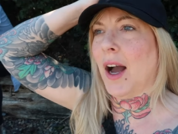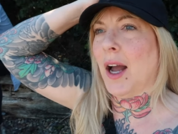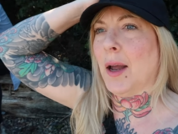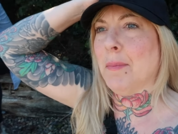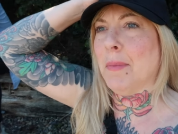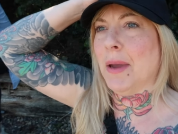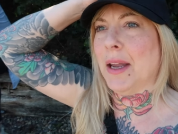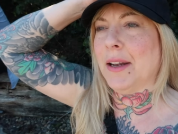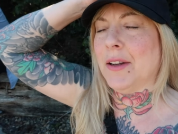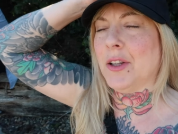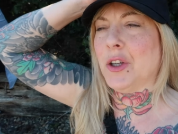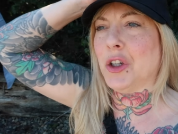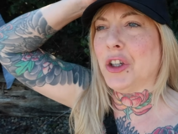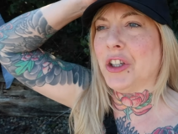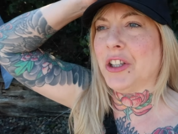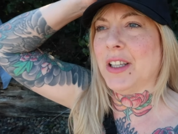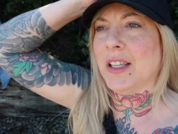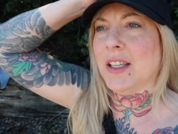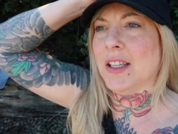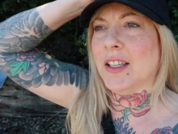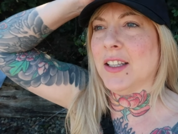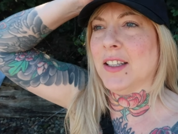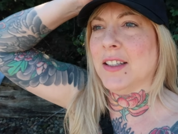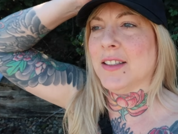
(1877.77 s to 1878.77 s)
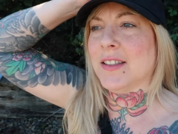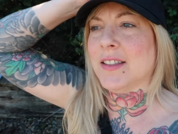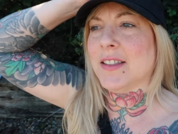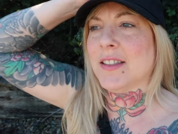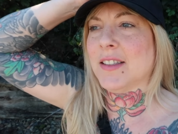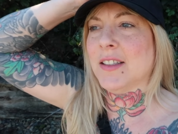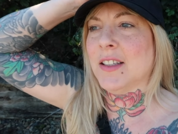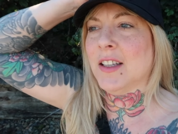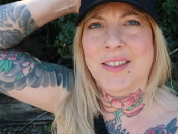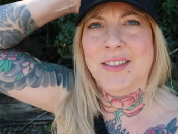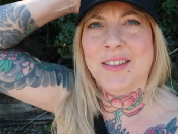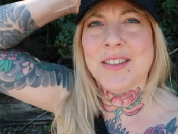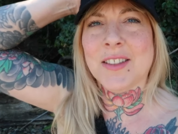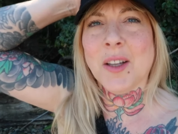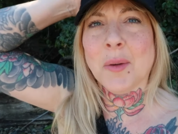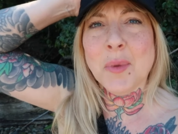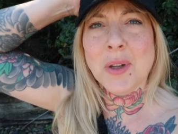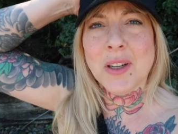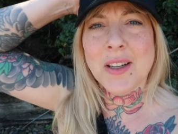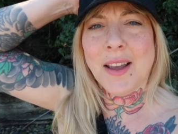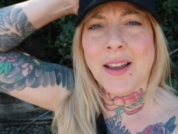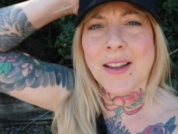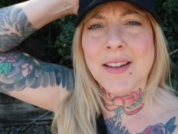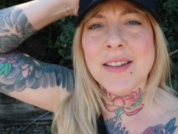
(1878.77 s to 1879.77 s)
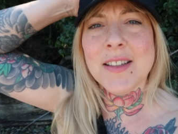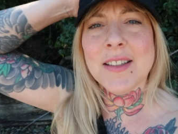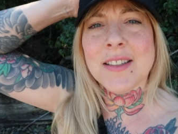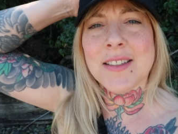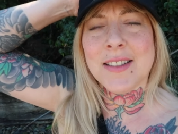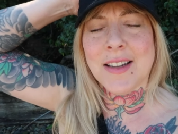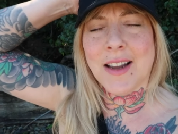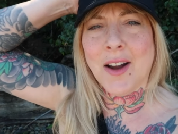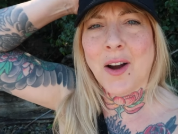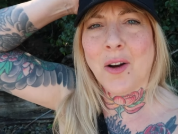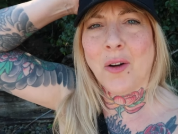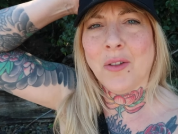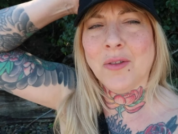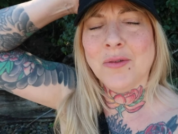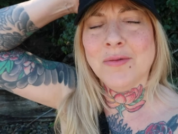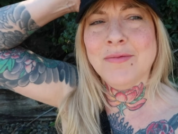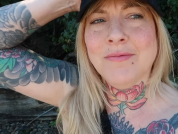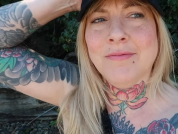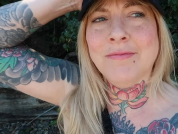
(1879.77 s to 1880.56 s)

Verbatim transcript: I made cookies, so I'm gonna end this now.